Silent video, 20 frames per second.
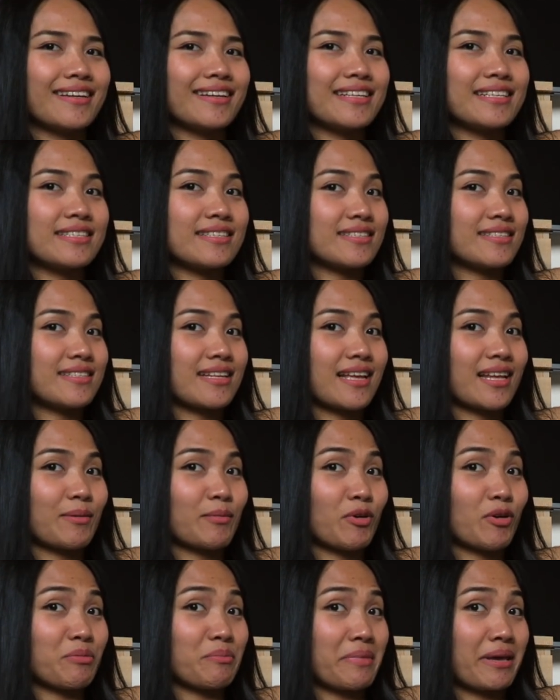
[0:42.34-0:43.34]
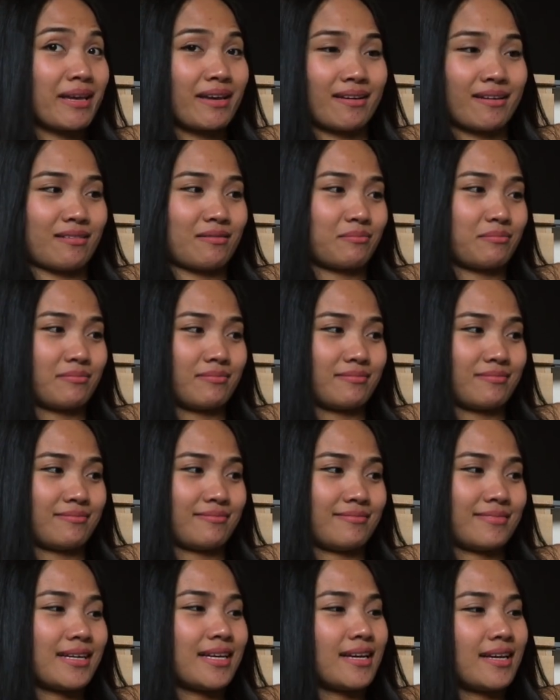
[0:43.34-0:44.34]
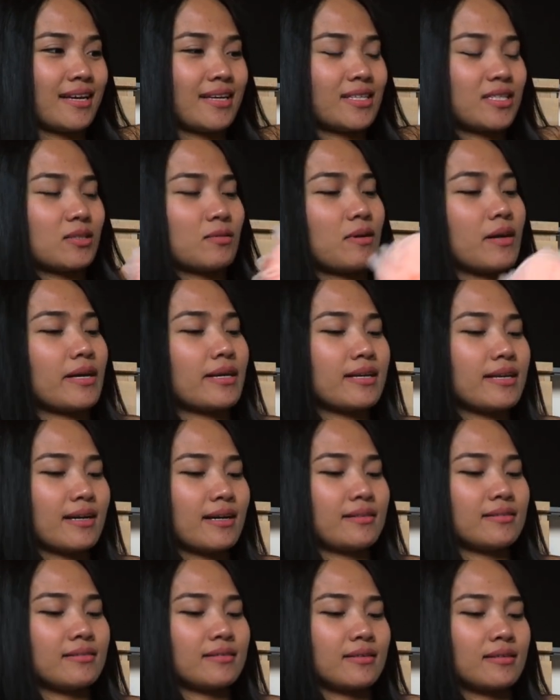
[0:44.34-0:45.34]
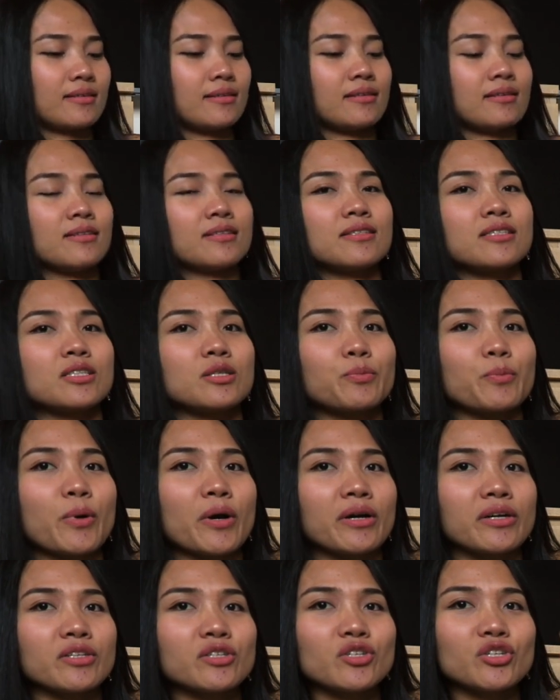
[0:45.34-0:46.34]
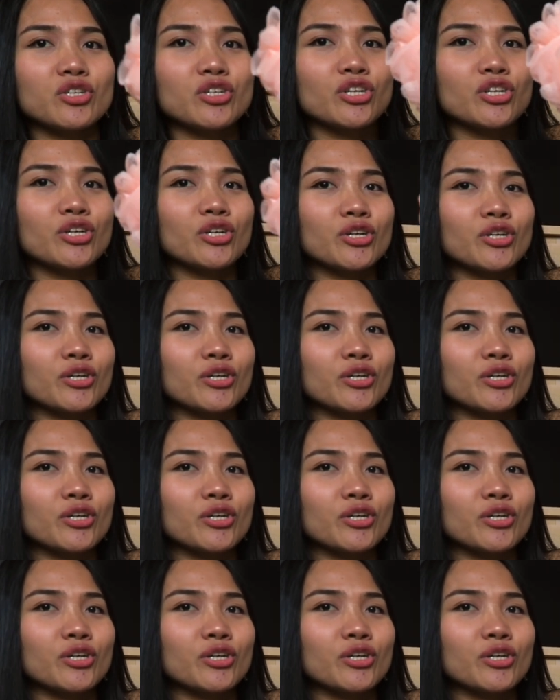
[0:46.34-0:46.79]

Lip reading: this is not about makeup, so I got a sponge